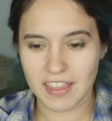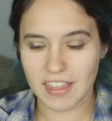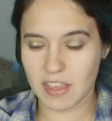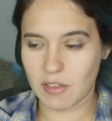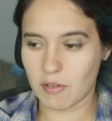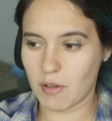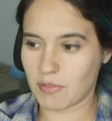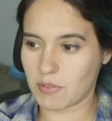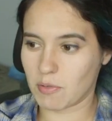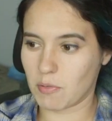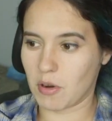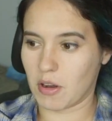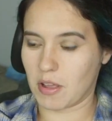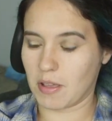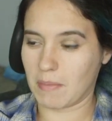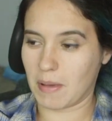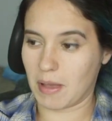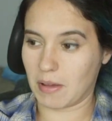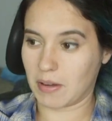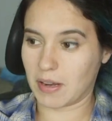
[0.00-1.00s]
that you have to worry
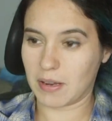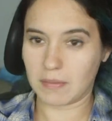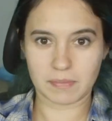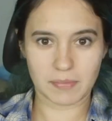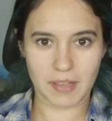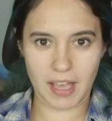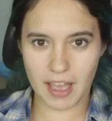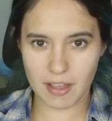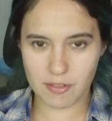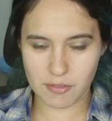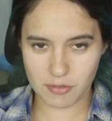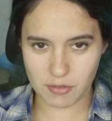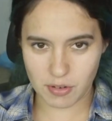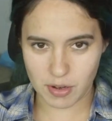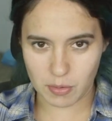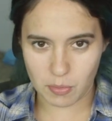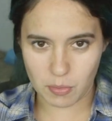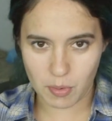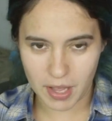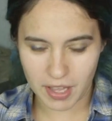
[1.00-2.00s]
about
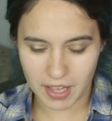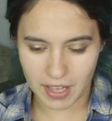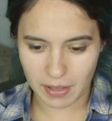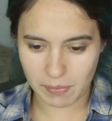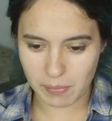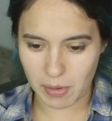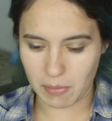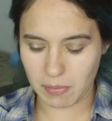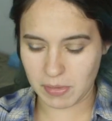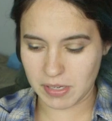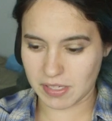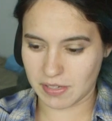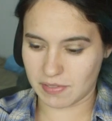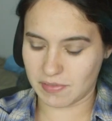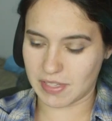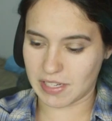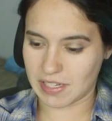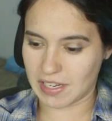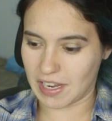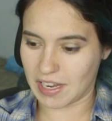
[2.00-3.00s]
every waking moment
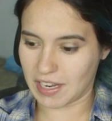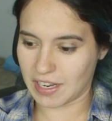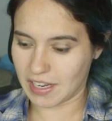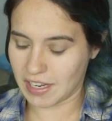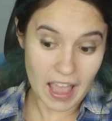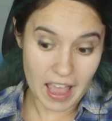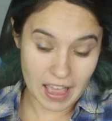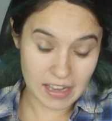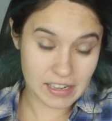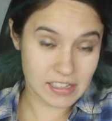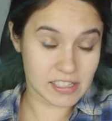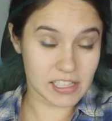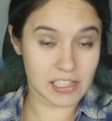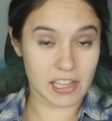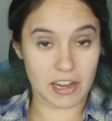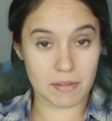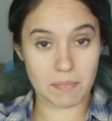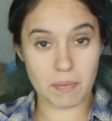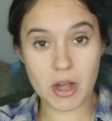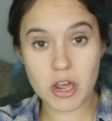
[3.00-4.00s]
of the day. And it's a
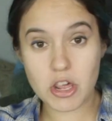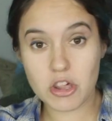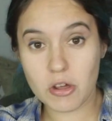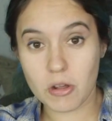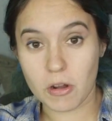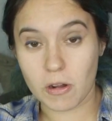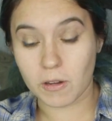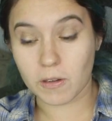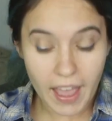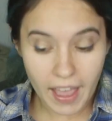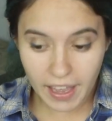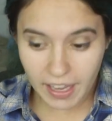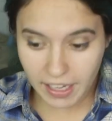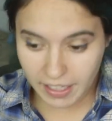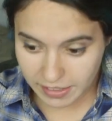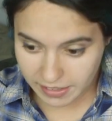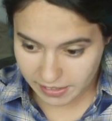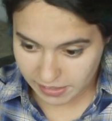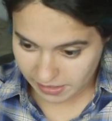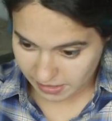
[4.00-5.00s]
lot of pressure,
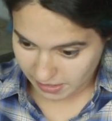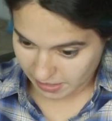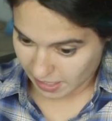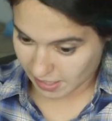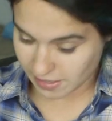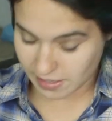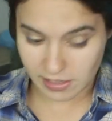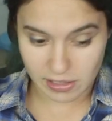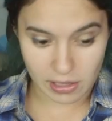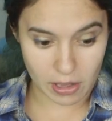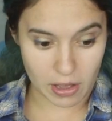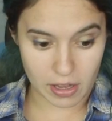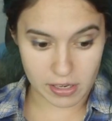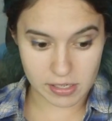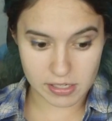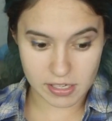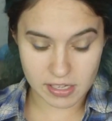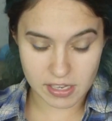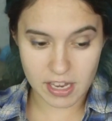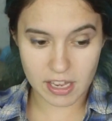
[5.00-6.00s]
and It's a
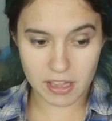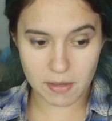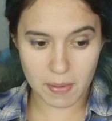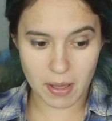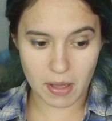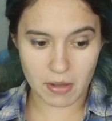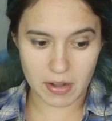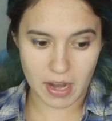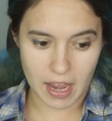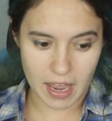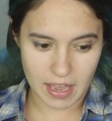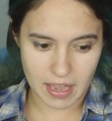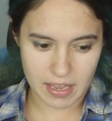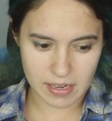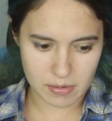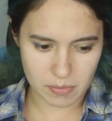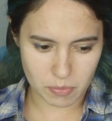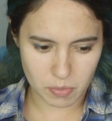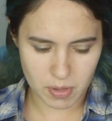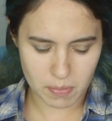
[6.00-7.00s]
lot to think about,
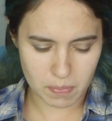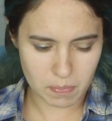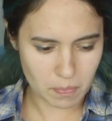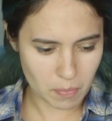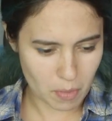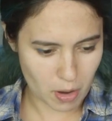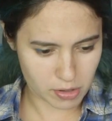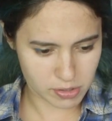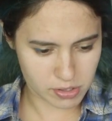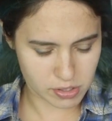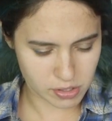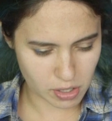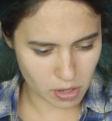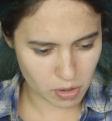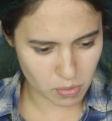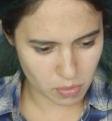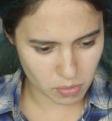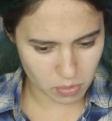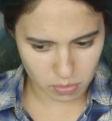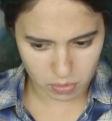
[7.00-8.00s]
and we are
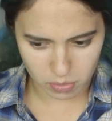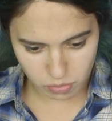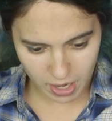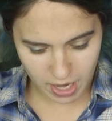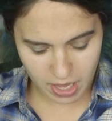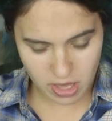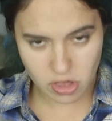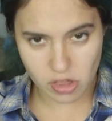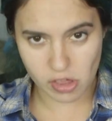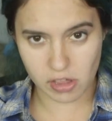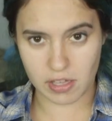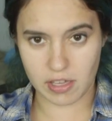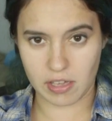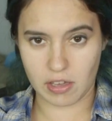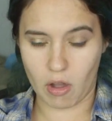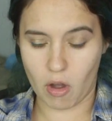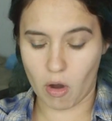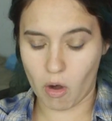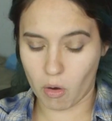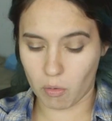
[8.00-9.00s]
so
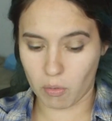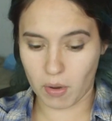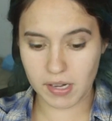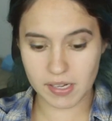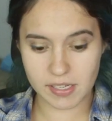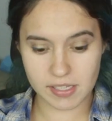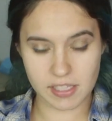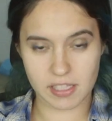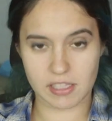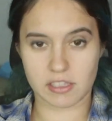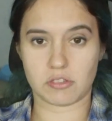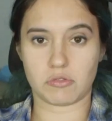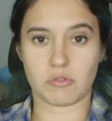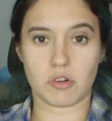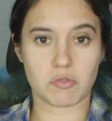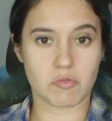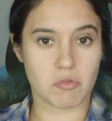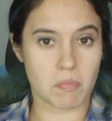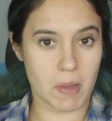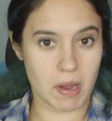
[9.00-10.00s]
strangely, horrendously
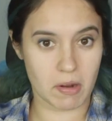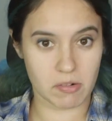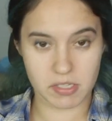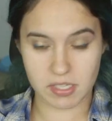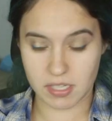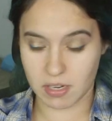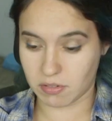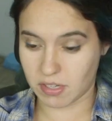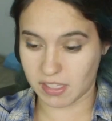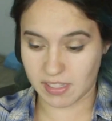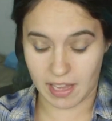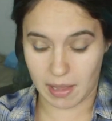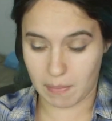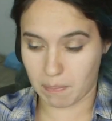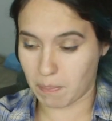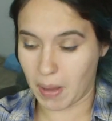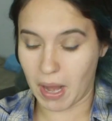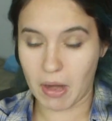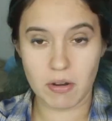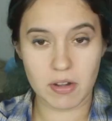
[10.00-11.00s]
strict with parents nowadays. Like,
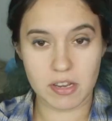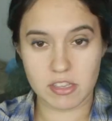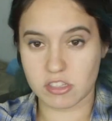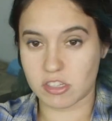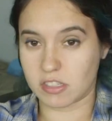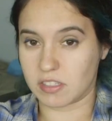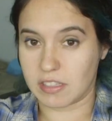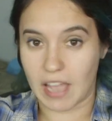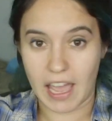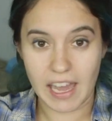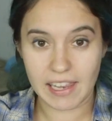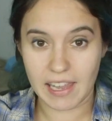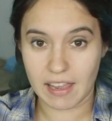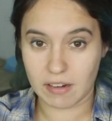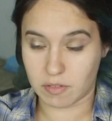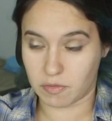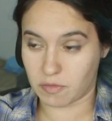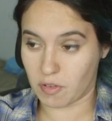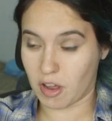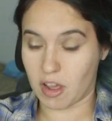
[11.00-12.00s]
a parent is just not
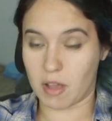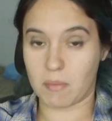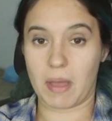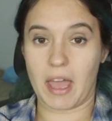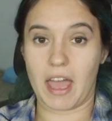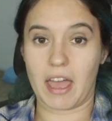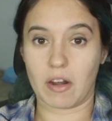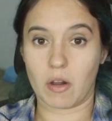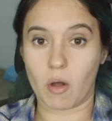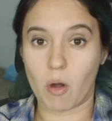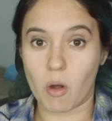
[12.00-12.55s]
allowed to fuck up at